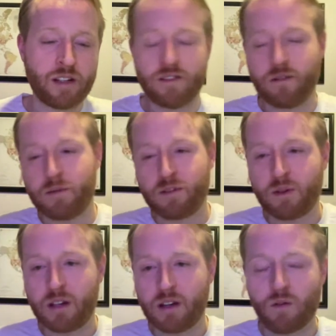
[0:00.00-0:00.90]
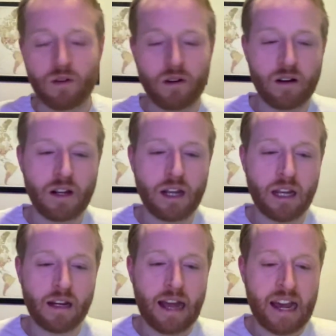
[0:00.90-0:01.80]
so between 1/4
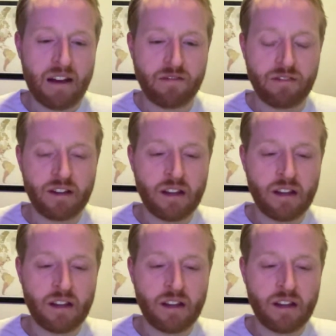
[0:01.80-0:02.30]
and 1/2.